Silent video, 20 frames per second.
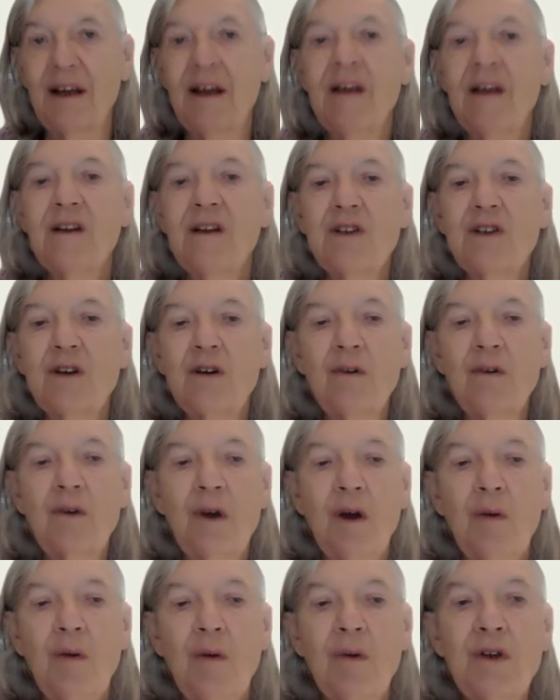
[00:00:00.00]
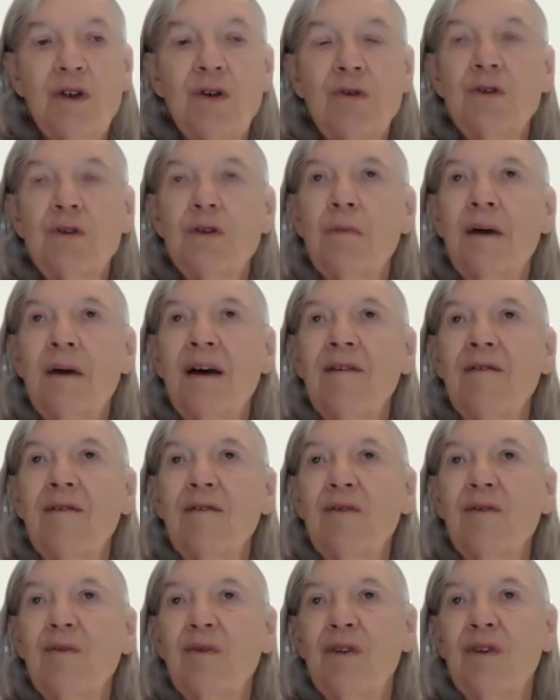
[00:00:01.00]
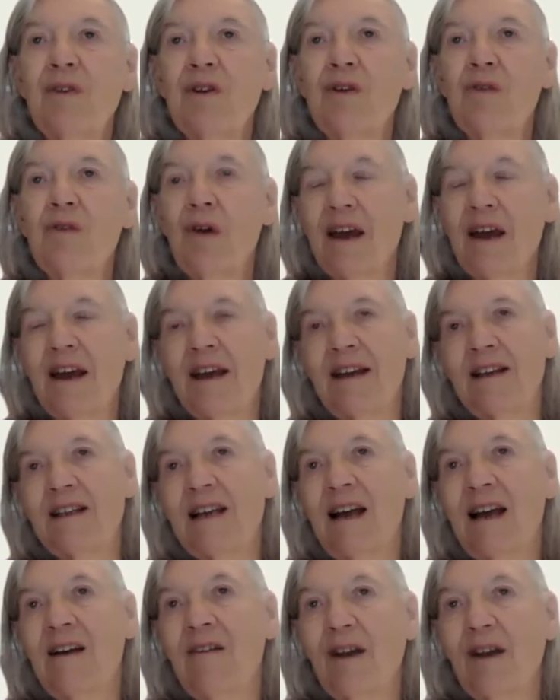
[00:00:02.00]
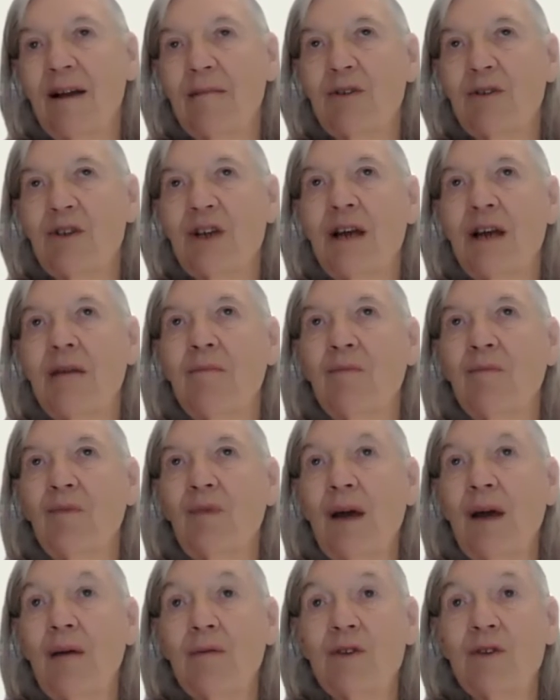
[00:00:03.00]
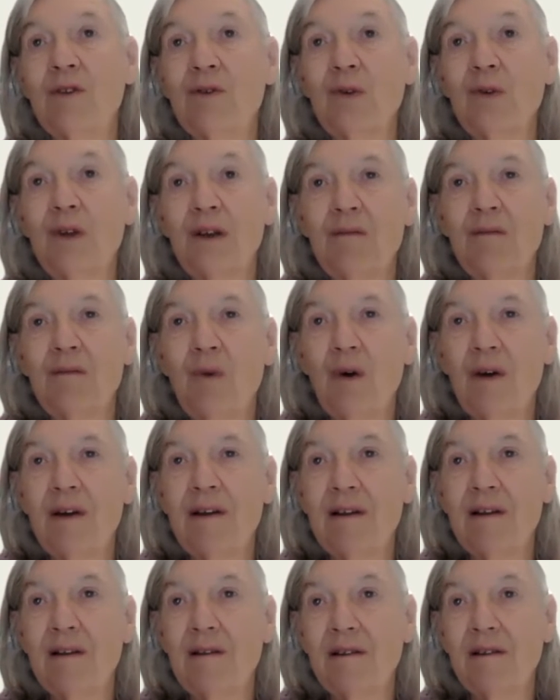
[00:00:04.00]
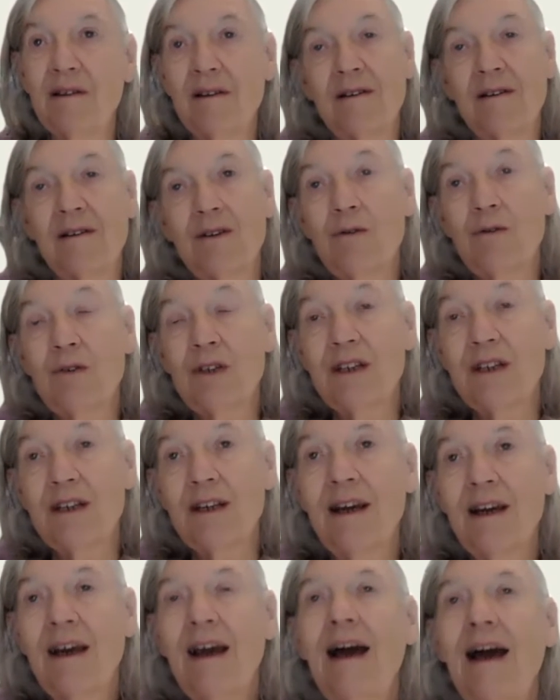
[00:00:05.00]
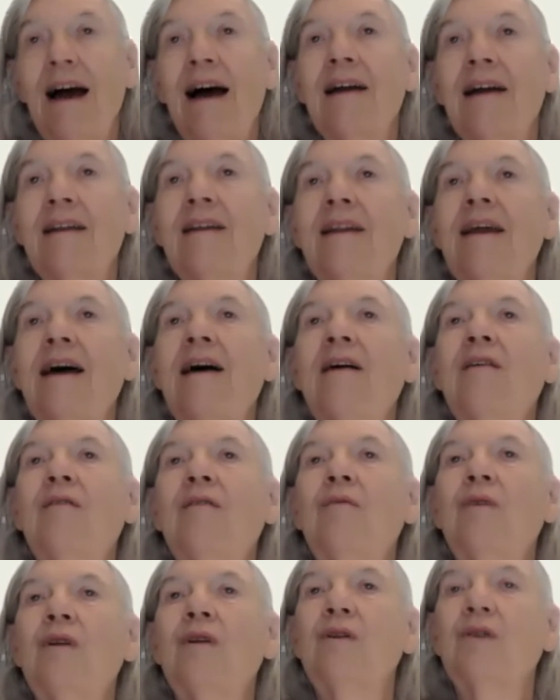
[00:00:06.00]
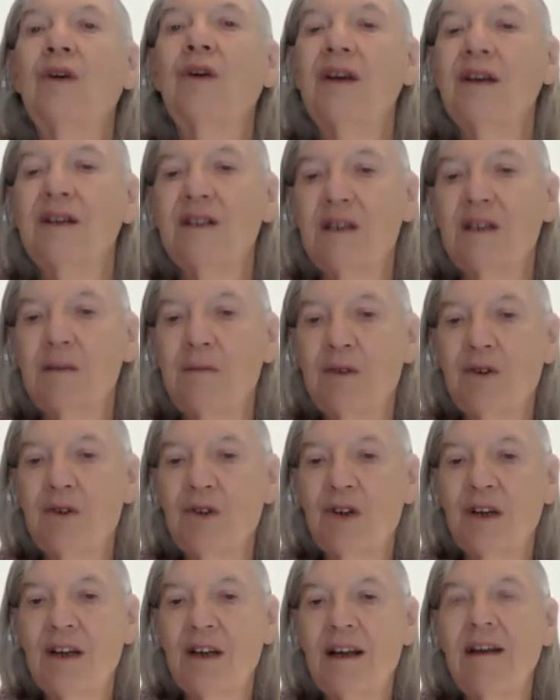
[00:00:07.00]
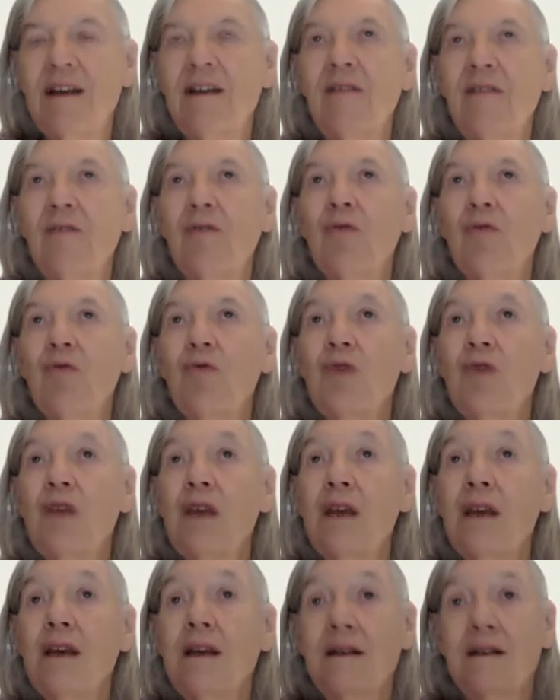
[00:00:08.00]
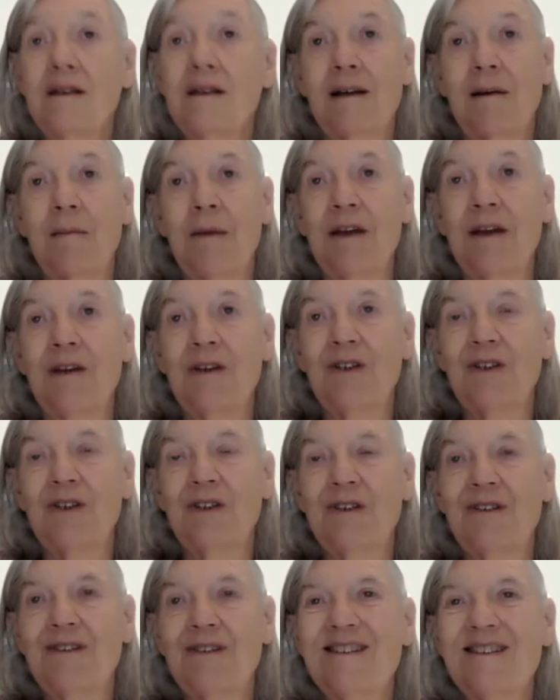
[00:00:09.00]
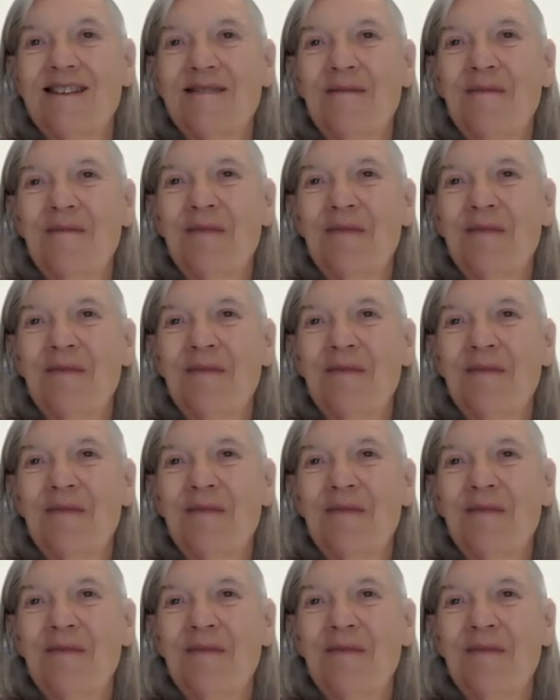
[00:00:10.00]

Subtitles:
So we talked about with the grey tangram shape, that was all in the 2D, and now we're looking at symmetry in 3 dimensions.